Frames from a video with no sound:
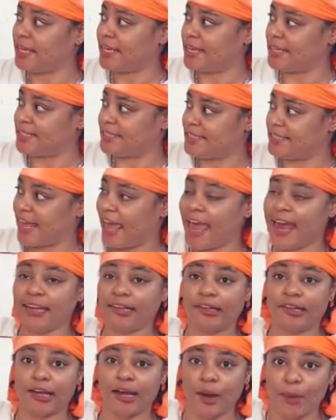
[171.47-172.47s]
Is that
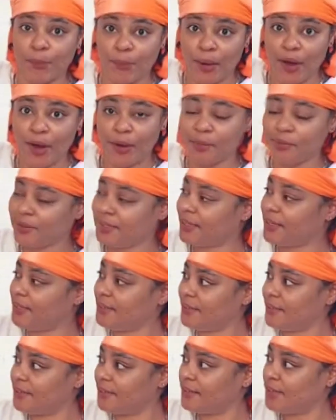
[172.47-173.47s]
a
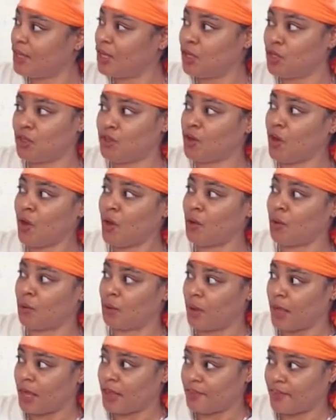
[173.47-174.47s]
pumpkin? No,
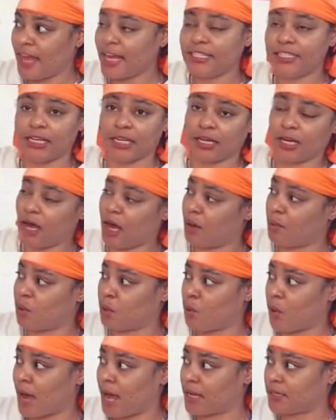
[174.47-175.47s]
that's a
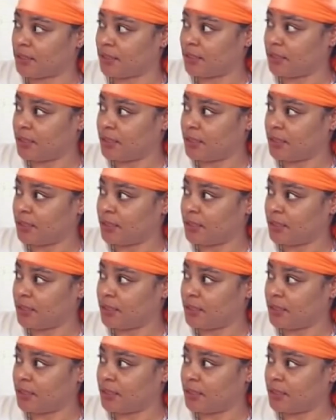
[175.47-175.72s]
kumquat.